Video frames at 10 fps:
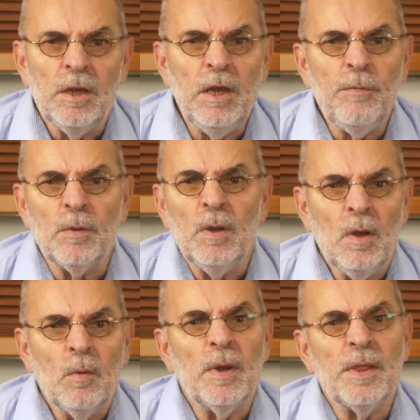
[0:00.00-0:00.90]
even
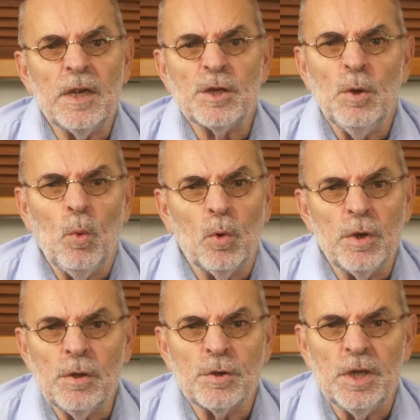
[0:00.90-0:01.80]
when there's no
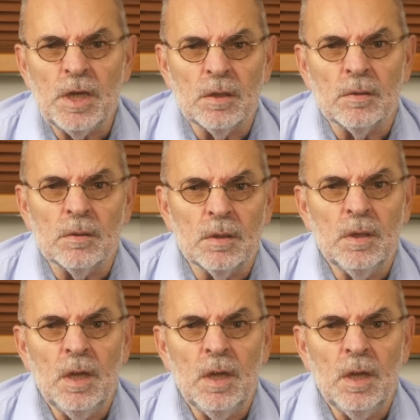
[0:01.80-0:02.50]
audio signal.